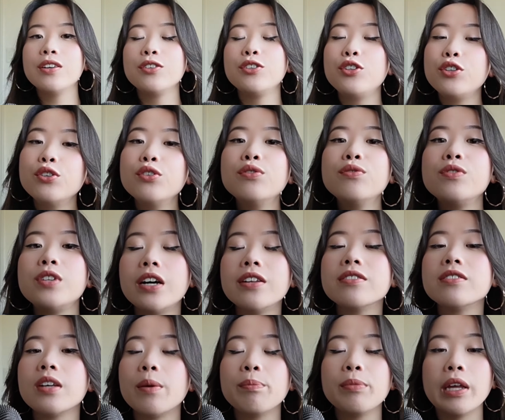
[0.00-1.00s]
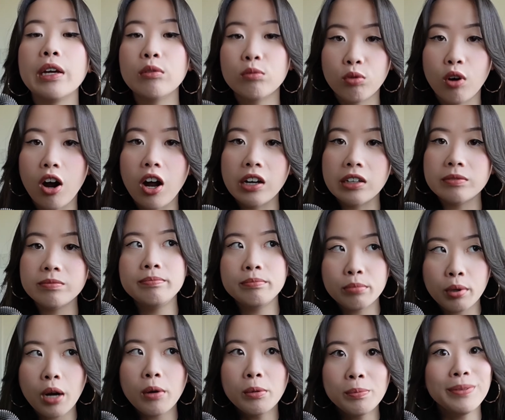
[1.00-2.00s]
You've done something wrong,
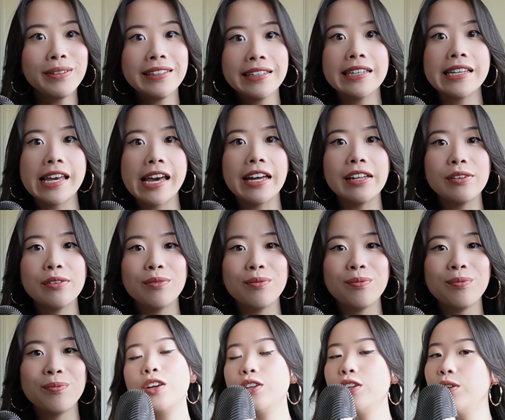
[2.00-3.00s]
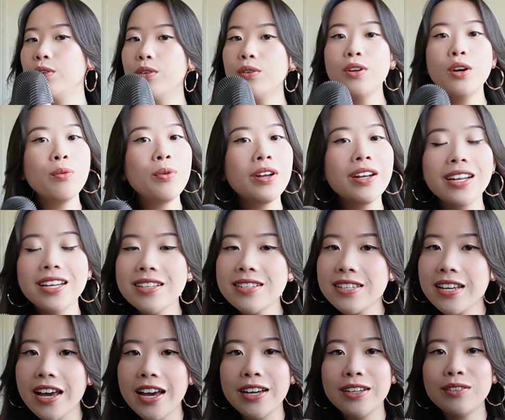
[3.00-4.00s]
probably again. You don't know what it is
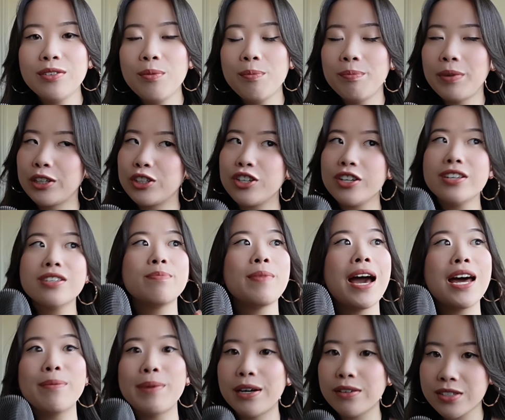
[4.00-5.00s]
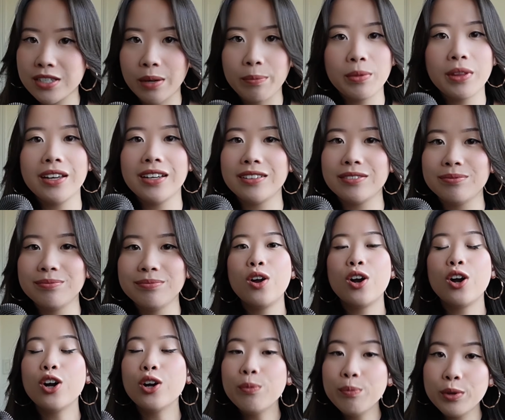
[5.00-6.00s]
yet, but she's mad about something.
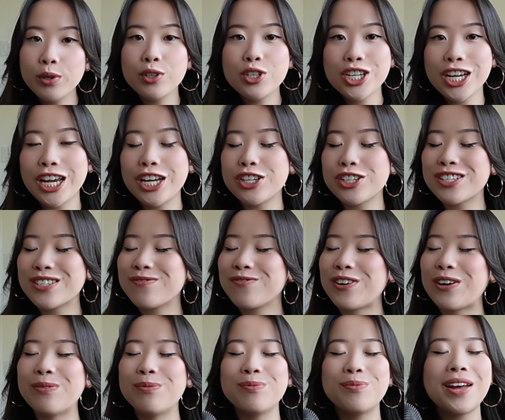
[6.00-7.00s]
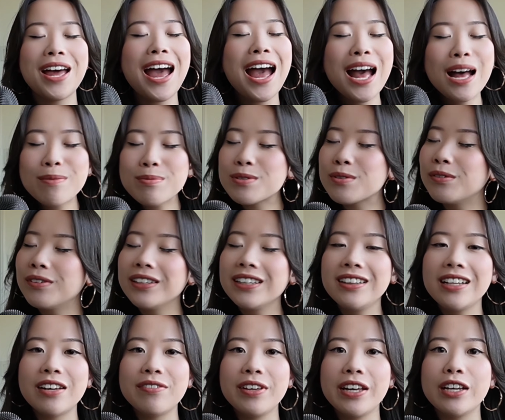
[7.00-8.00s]
Her mood changes from absolutely
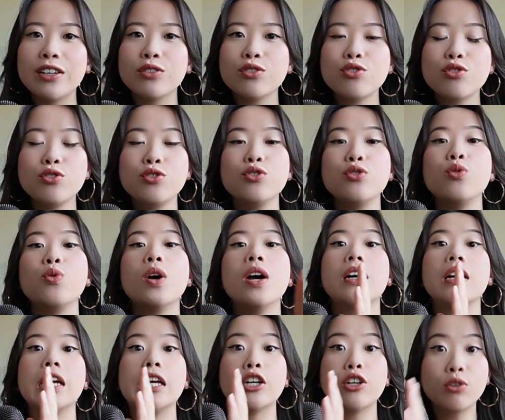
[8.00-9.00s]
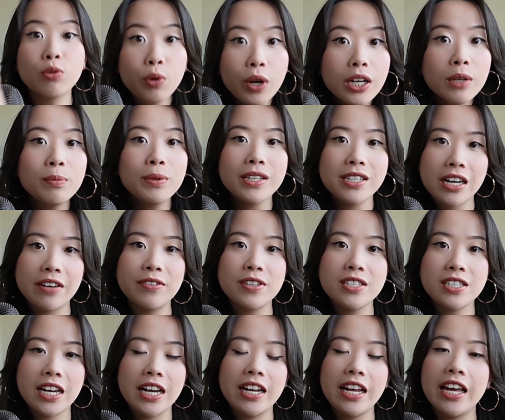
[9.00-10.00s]
loving to incredibly
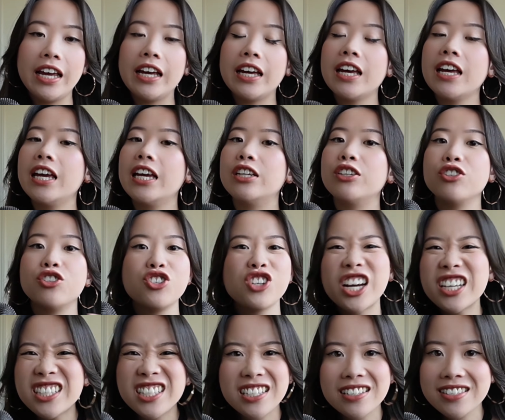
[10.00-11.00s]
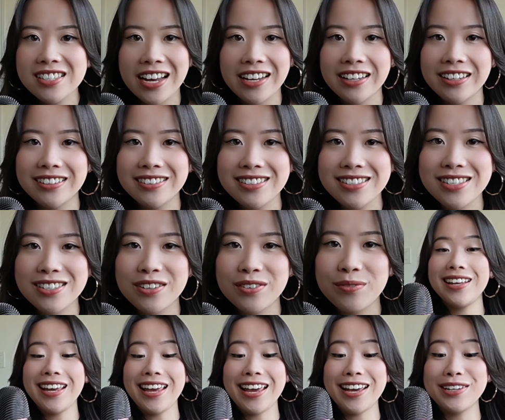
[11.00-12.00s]
devastating in just seconds.
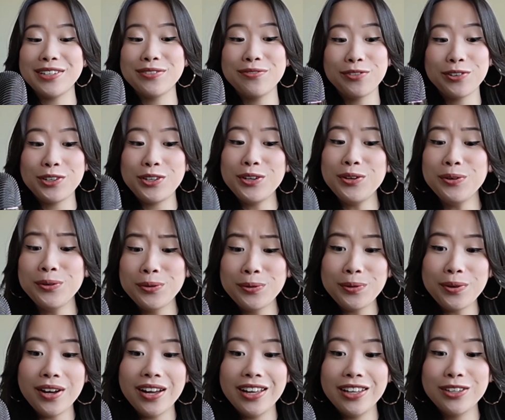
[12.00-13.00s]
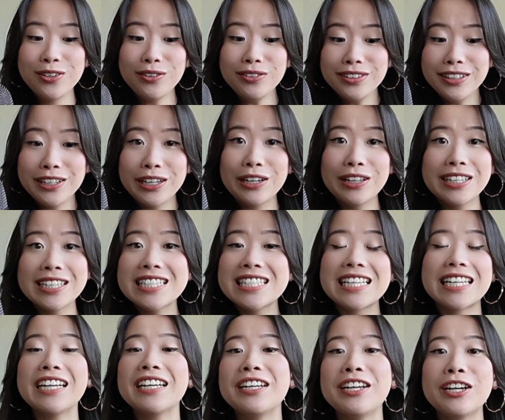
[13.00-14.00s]
And for you, you're literally
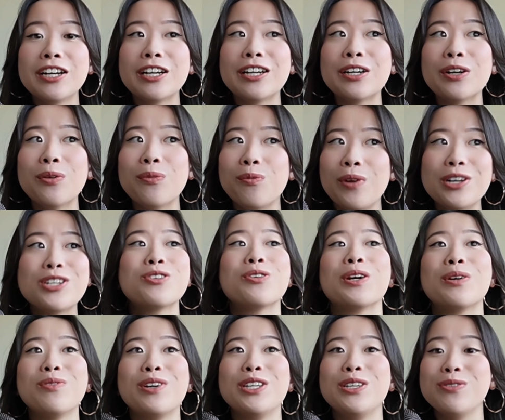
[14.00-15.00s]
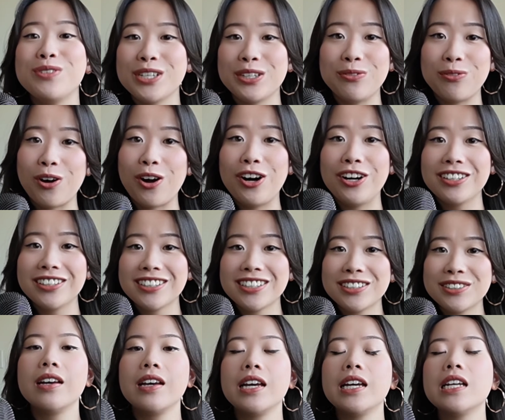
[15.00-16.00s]
sitting here wondering what you did wrong.
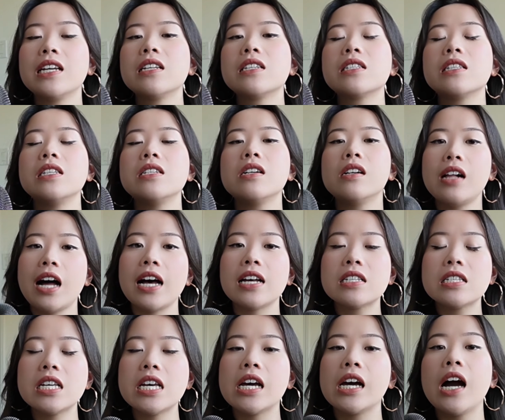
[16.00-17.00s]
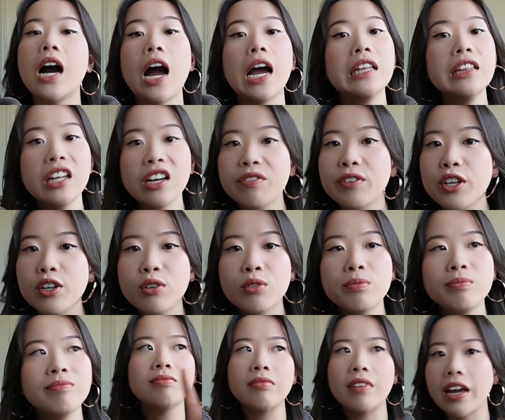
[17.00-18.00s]
It is the classic, I love
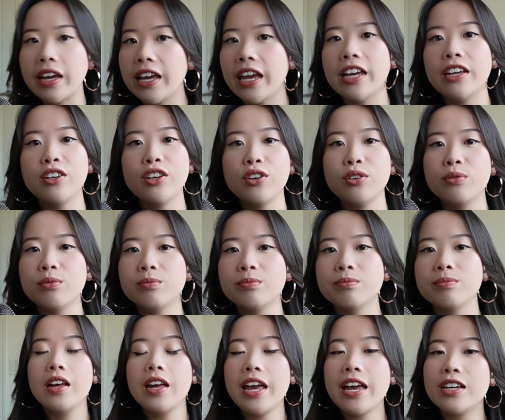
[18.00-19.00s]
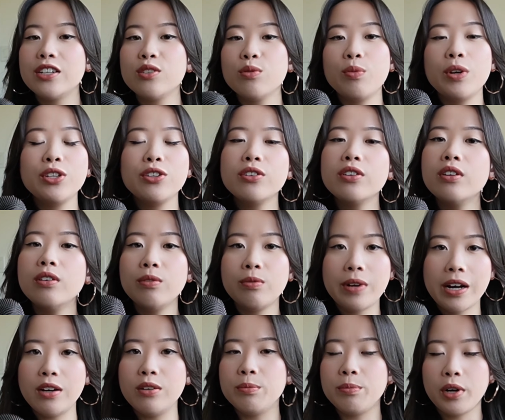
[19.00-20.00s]
you, I hate you. And when you're
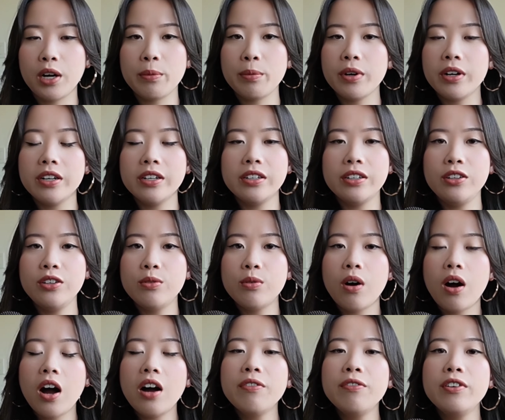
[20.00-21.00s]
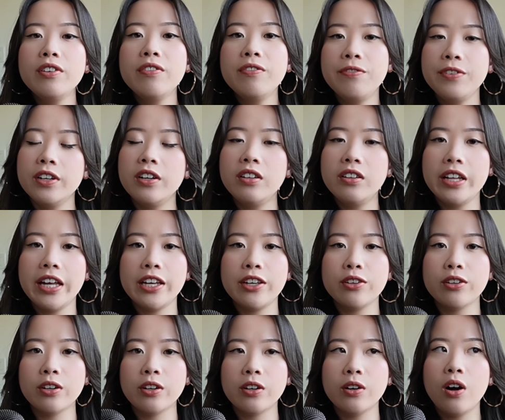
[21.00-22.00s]
around Barbara, you often feel like
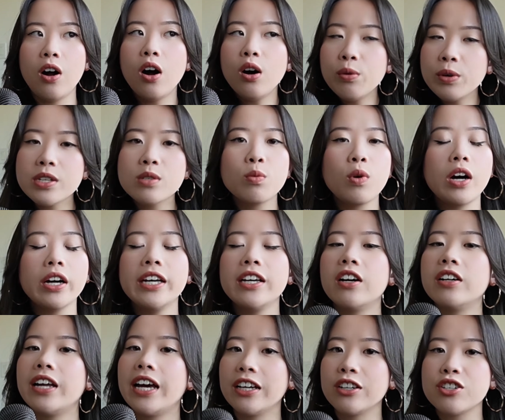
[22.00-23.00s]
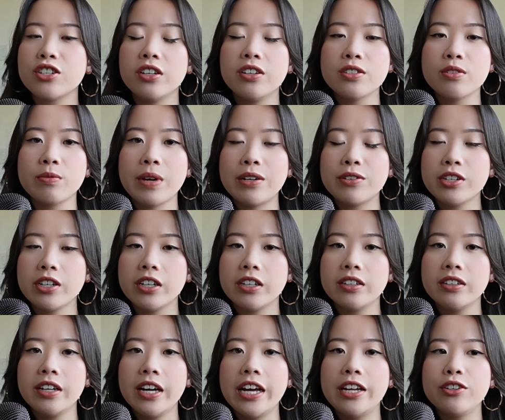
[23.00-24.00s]
you're always walking on eggshells around
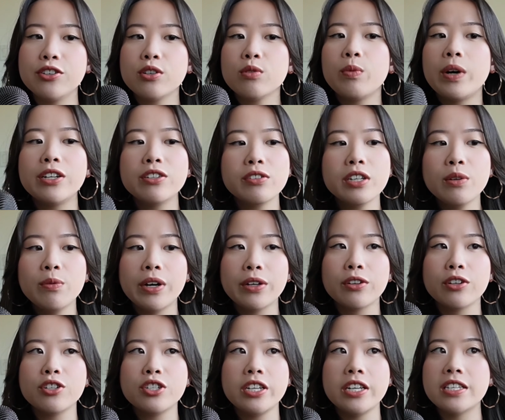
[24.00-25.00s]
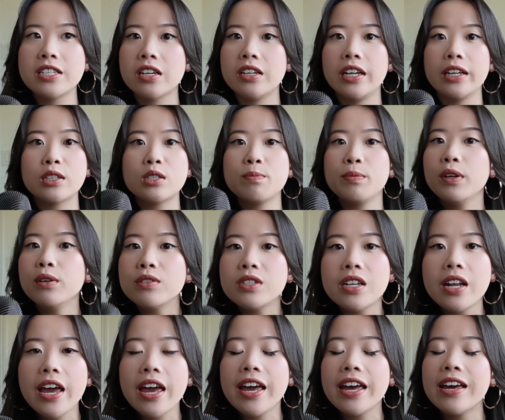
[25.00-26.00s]
her, and you're wondering whether she's gonna explode
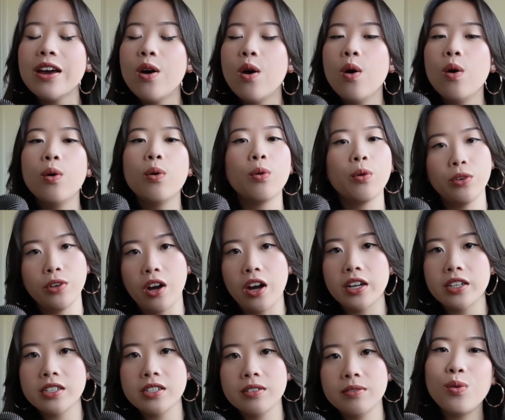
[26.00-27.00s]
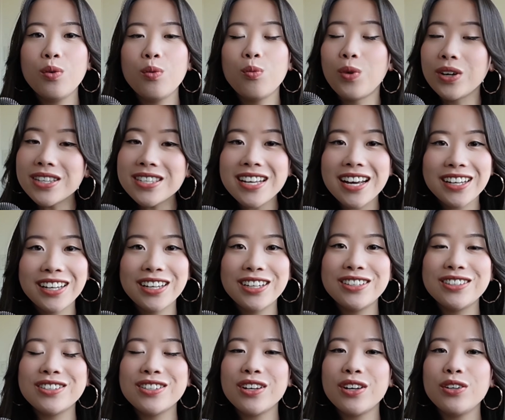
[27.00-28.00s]
today or not. 1
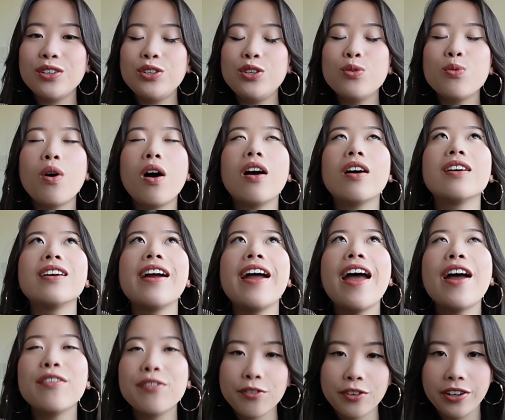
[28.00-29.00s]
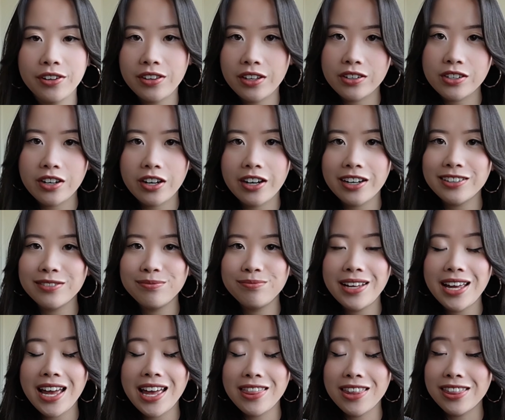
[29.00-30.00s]
second, you are everything to her,
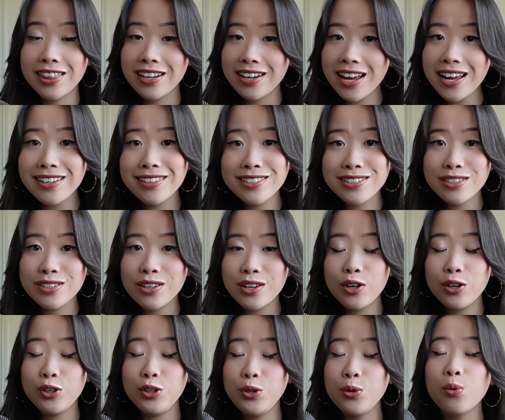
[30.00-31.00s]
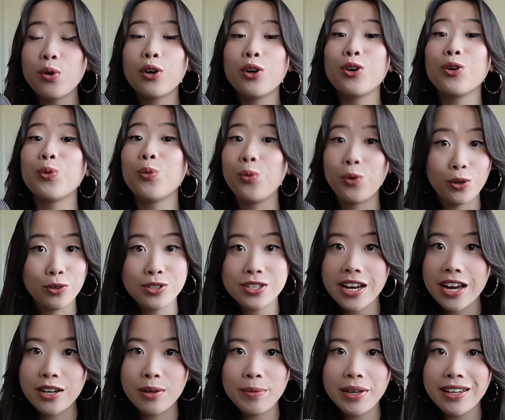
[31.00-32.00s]
and then the next, you are her worst
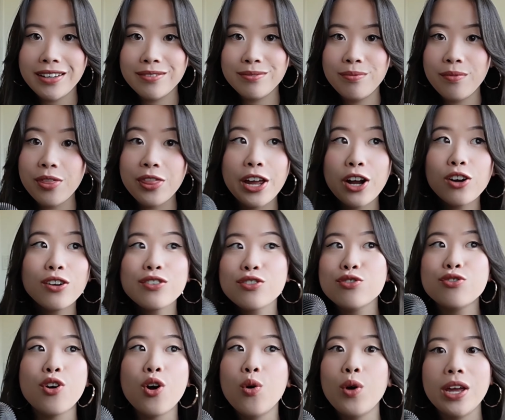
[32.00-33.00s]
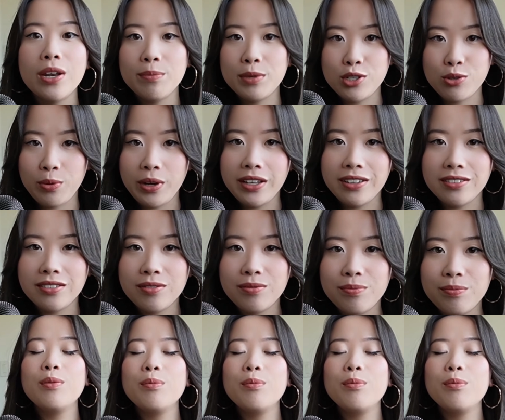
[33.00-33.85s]
enemy. There is no in between.